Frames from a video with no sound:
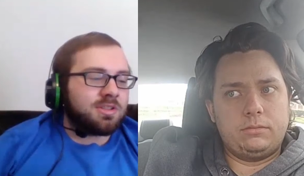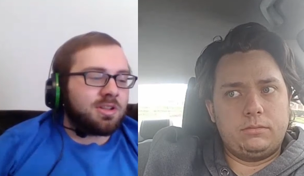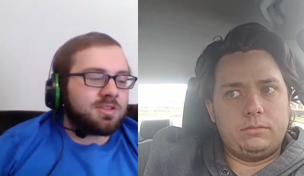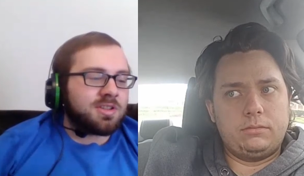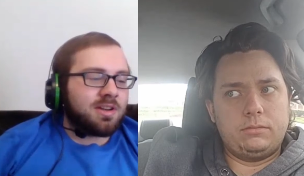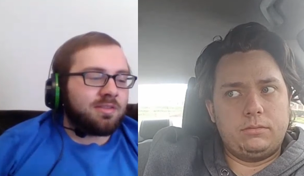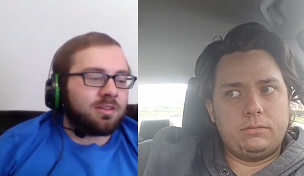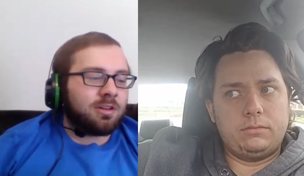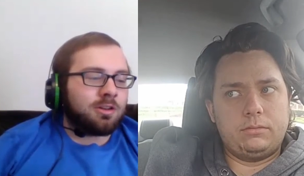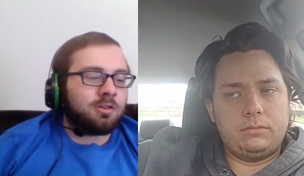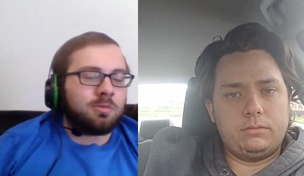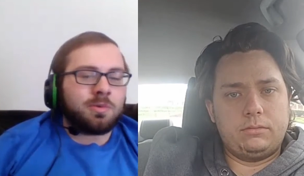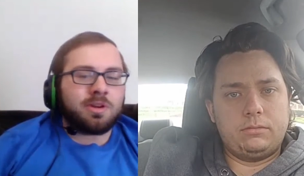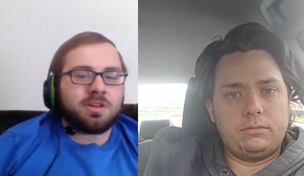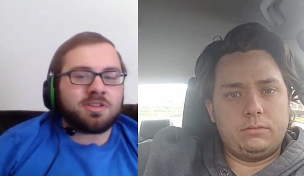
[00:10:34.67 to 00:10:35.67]
Speaker 1: because he does have a
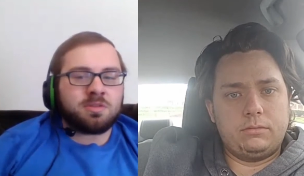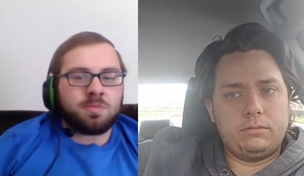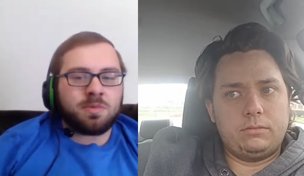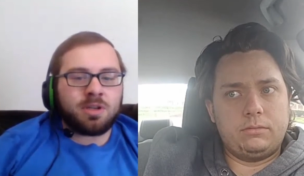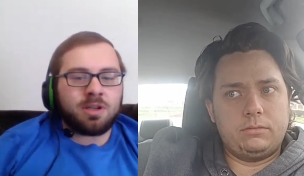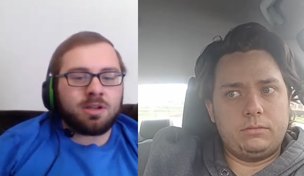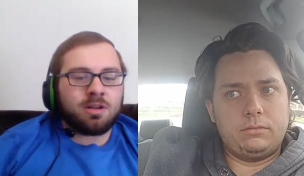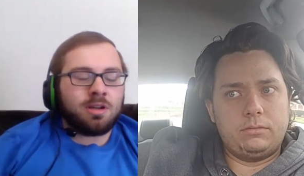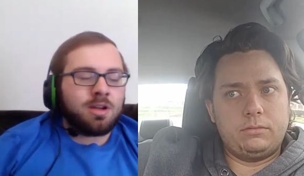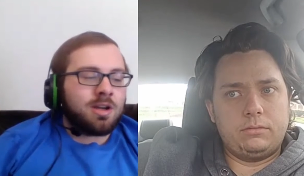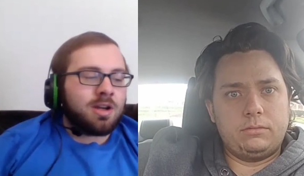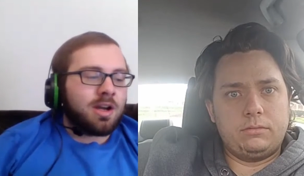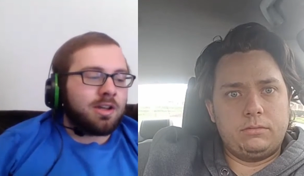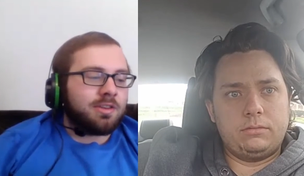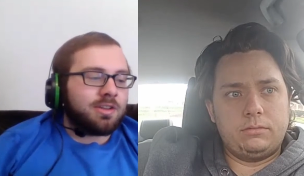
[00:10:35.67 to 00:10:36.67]
little bit of speed.
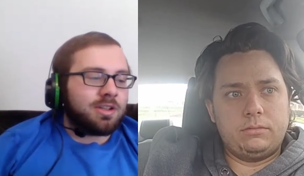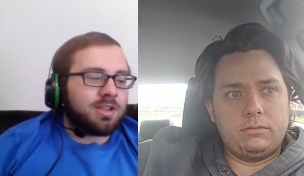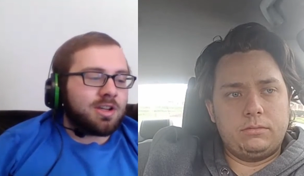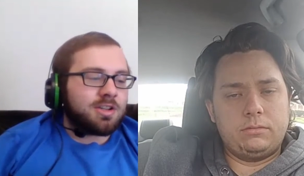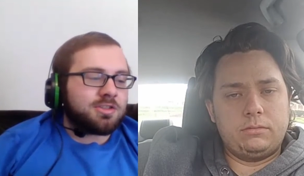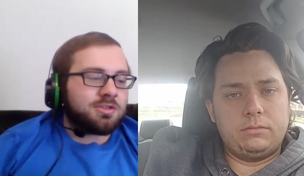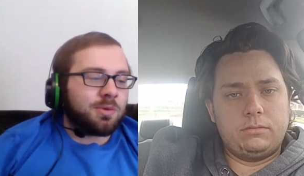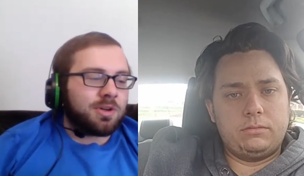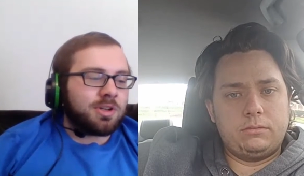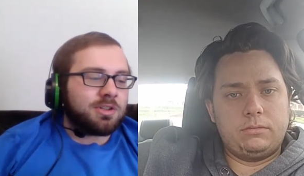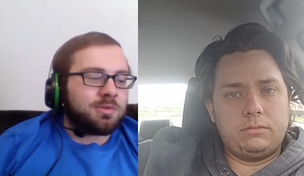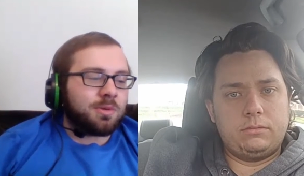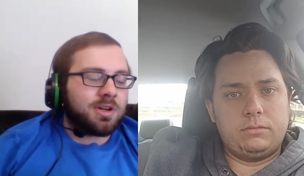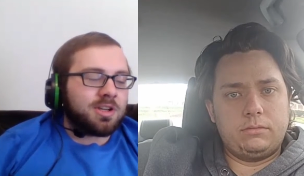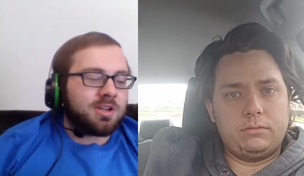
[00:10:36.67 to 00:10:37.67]
I think he has
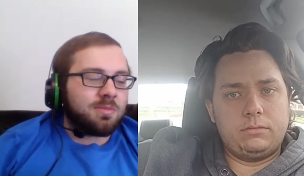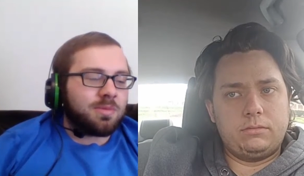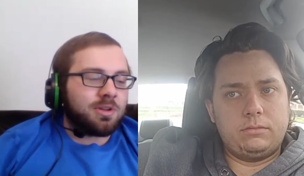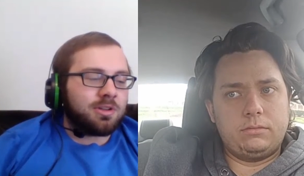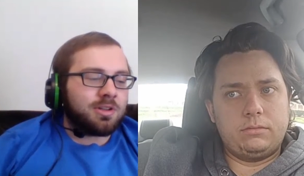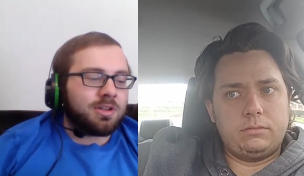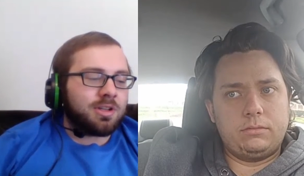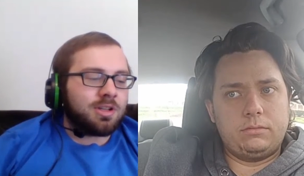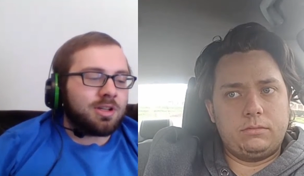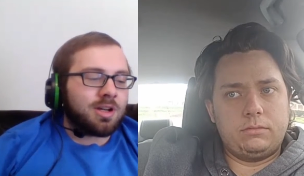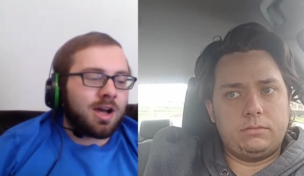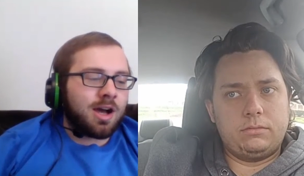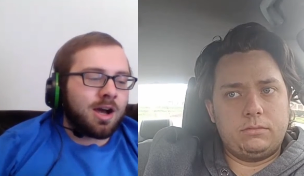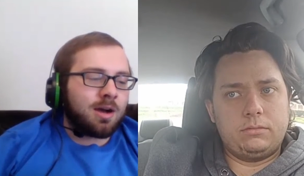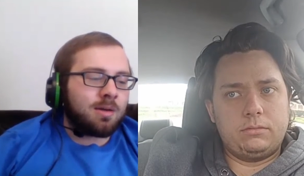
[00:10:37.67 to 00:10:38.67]
20 20
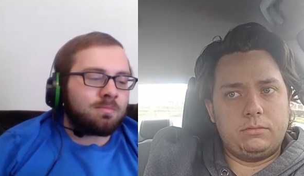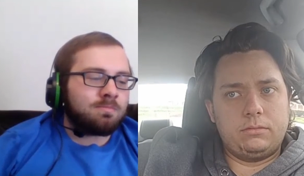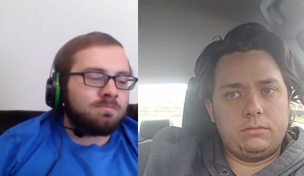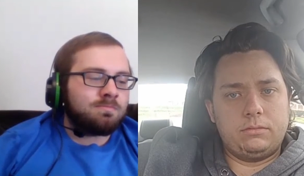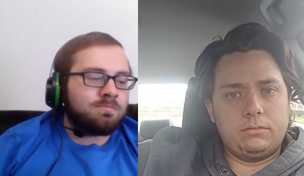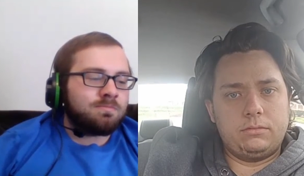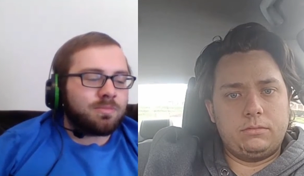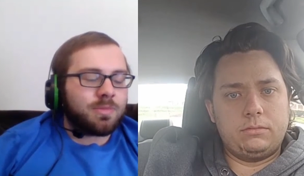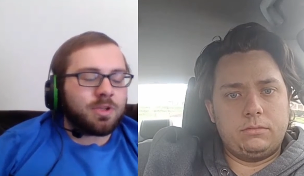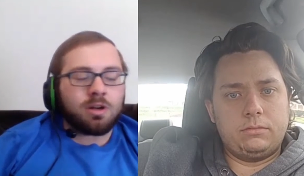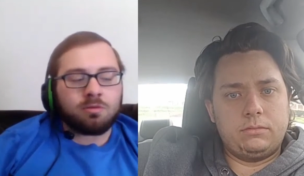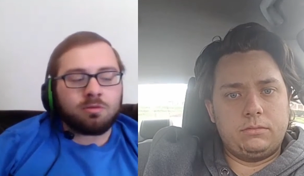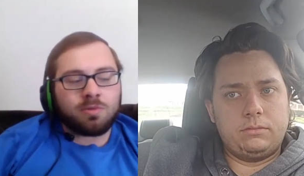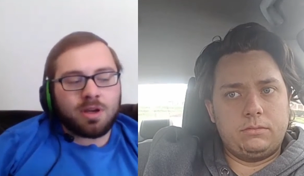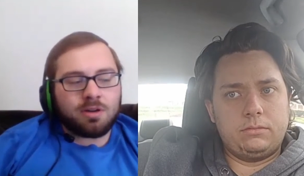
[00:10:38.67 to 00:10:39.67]
ability. Um,
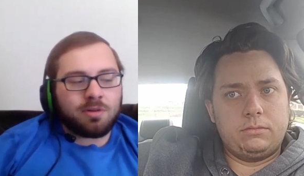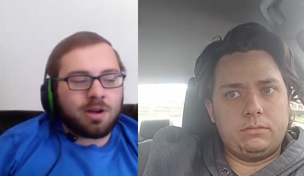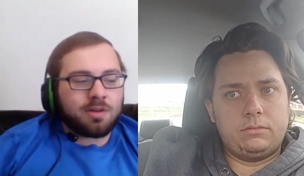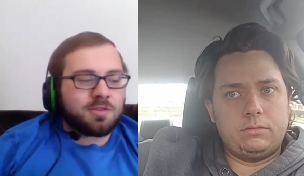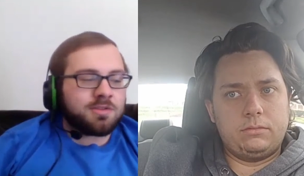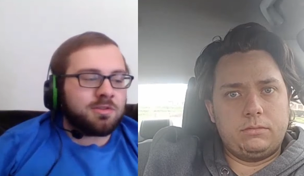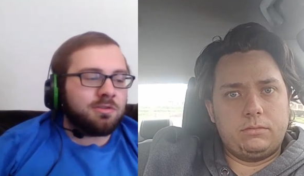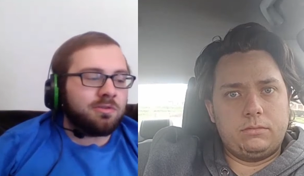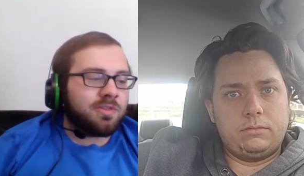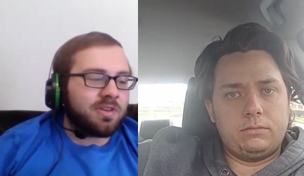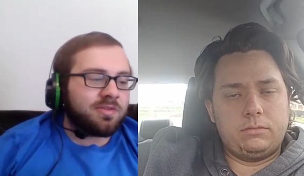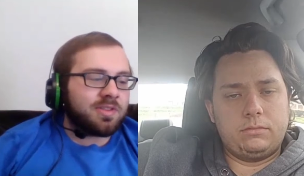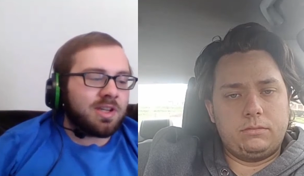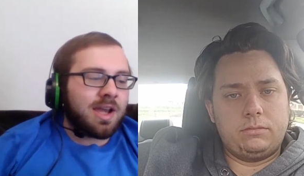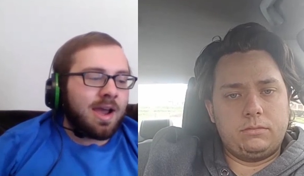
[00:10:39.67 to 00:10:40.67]
you know, right around a
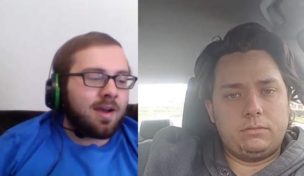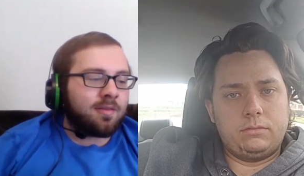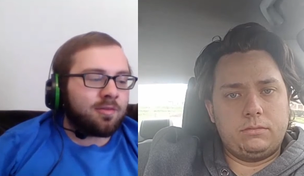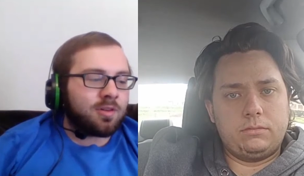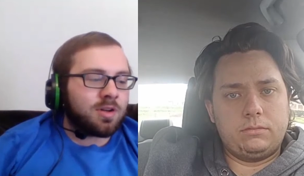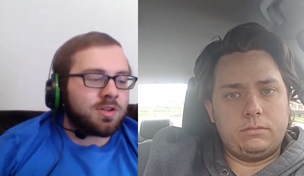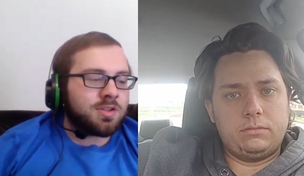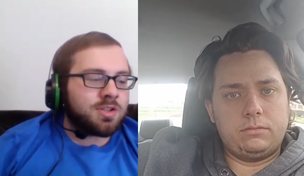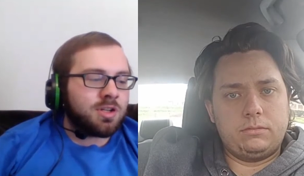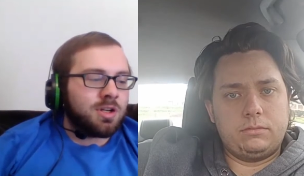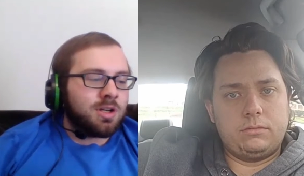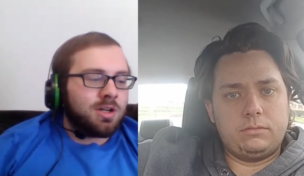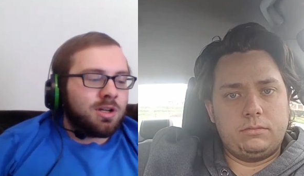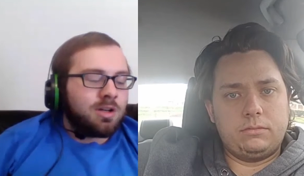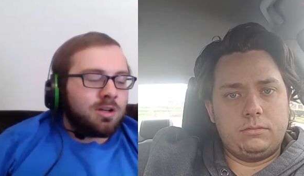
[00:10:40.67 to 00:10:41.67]
250
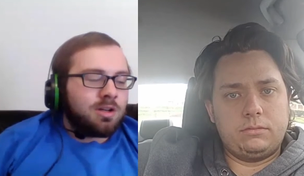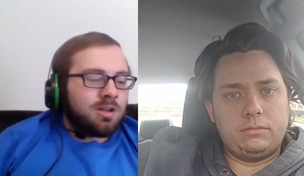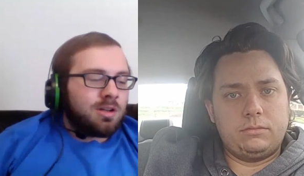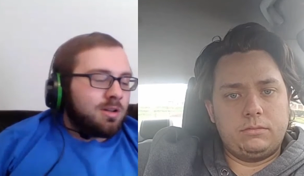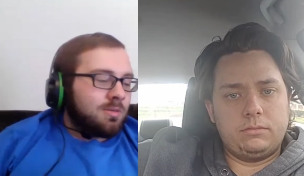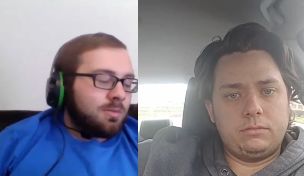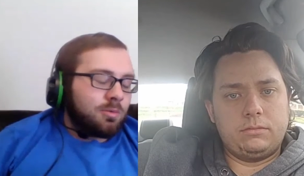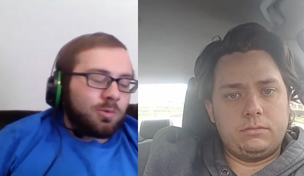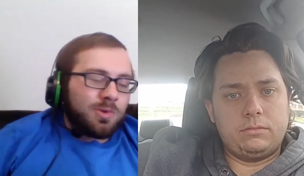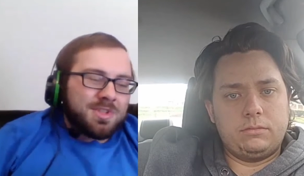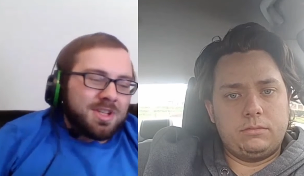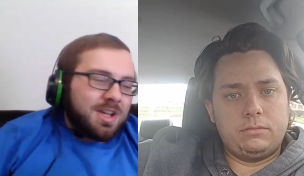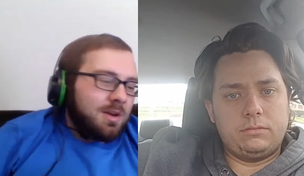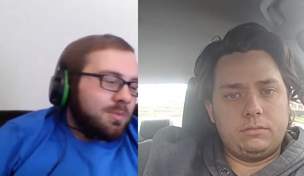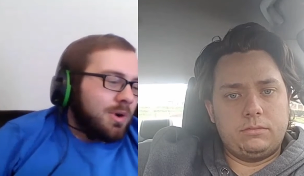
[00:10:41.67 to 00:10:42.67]
average.
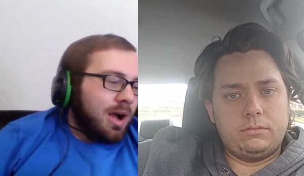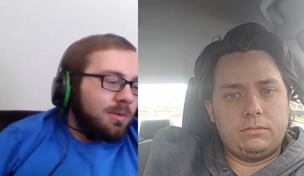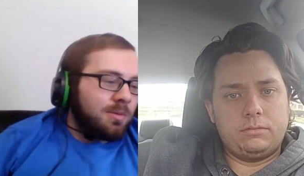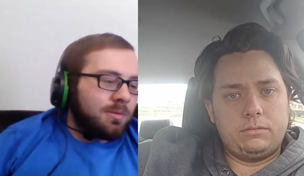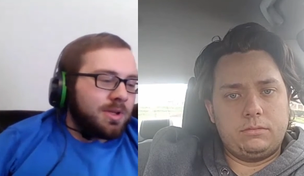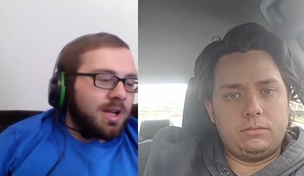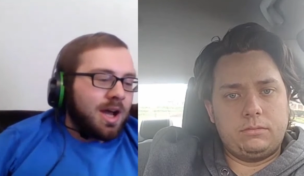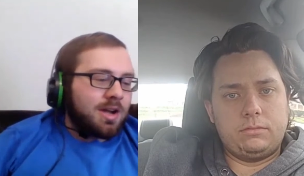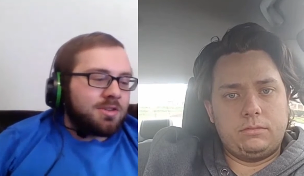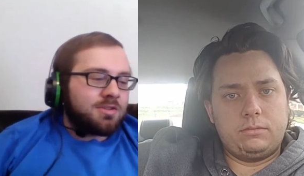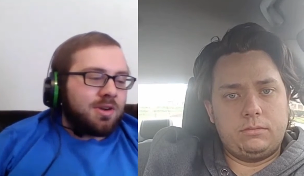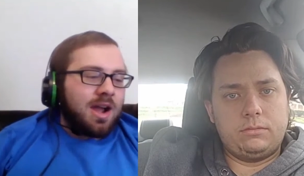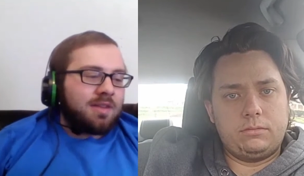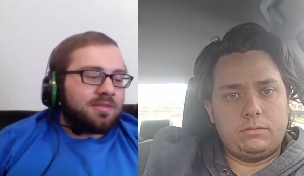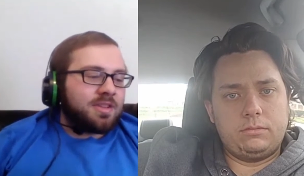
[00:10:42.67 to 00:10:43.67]
Once again, probably
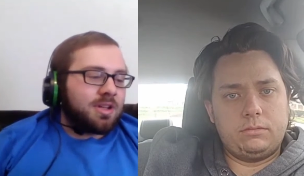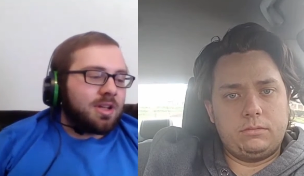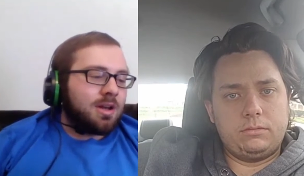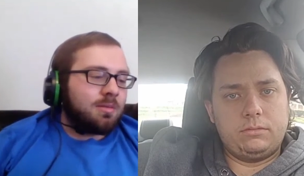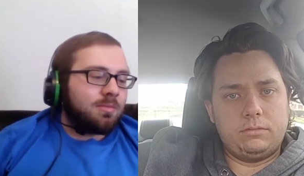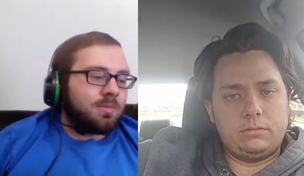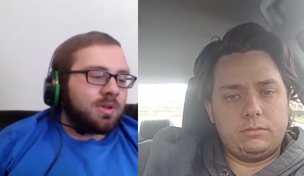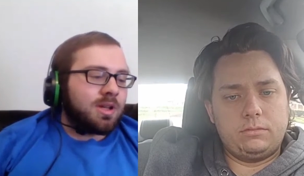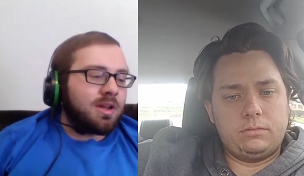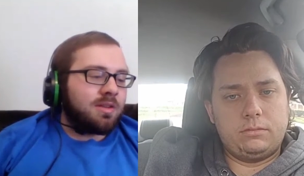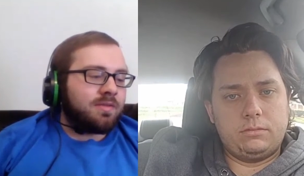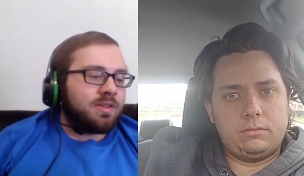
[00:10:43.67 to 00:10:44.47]
not drafting him